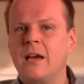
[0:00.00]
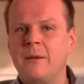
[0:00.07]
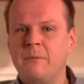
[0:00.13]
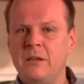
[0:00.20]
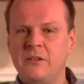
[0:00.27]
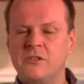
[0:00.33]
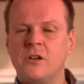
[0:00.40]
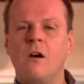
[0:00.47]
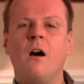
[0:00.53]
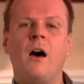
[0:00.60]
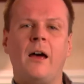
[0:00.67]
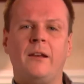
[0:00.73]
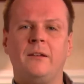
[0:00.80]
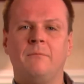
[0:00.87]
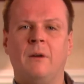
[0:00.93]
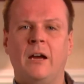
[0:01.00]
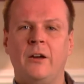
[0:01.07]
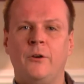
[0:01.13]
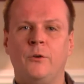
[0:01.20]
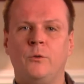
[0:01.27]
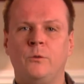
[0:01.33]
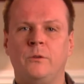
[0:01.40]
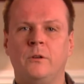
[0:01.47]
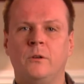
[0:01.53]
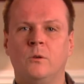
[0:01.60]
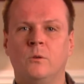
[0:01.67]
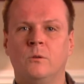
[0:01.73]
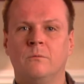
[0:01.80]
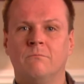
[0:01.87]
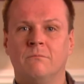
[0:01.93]
that I had been taught in my own
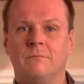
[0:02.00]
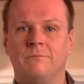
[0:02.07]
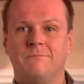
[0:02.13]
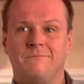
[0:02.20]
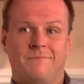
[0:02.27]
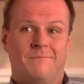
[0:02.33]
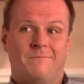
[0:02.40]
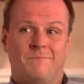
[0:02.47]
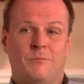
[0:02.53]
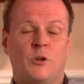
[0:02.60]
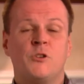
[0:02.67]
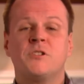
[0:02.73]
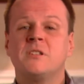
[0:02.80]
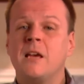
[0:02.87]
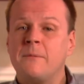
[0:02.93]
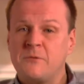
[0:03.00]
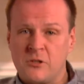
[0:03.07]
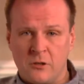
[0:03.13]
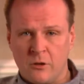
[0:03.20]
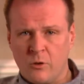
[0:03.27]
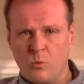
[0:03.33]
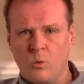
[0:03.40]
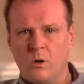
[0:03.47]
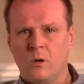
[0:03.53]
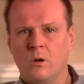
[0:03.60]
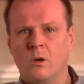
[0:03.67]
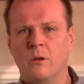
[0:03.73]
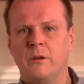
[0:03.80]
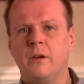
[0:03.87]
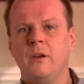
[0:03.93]
perception of the
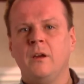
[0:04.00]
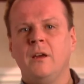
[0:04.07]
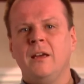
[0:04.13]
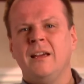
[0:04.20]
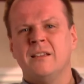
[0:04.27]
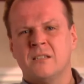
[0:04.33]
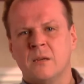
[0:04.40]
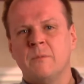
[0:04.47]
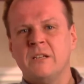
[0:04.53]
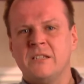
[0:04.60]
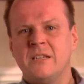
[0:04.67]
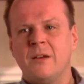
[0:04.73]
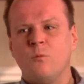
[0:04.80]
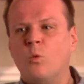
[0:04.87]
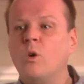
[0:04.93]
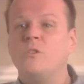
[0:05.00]
world, and somebody said,